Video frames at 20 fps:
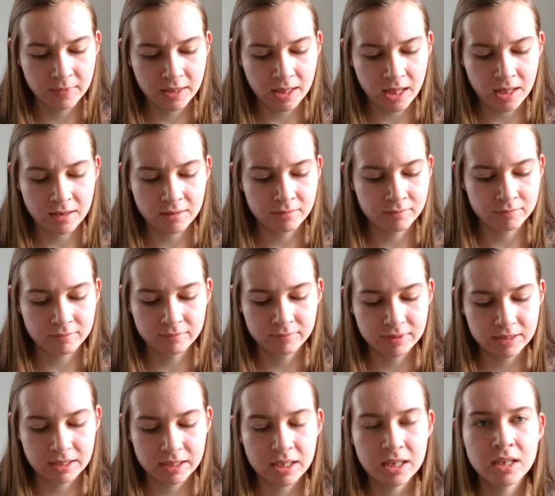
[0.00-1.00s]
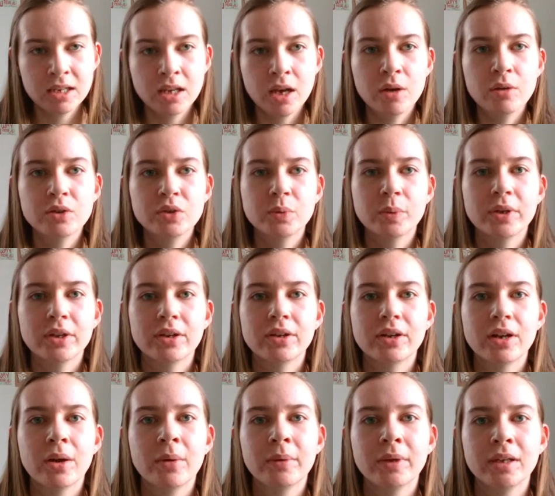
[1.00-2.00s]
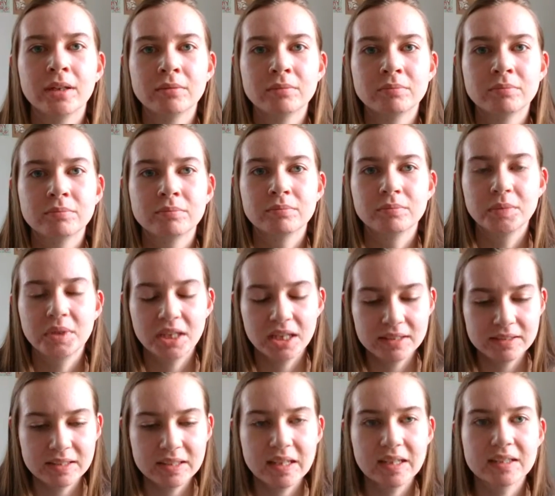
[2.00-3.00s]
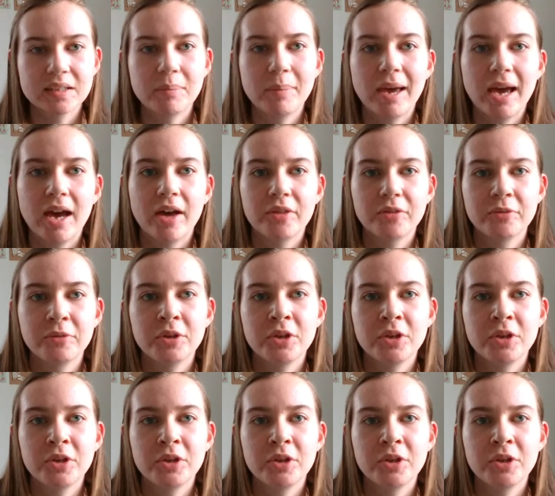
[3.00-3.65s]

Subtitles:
And he knows where you're going because he has a path for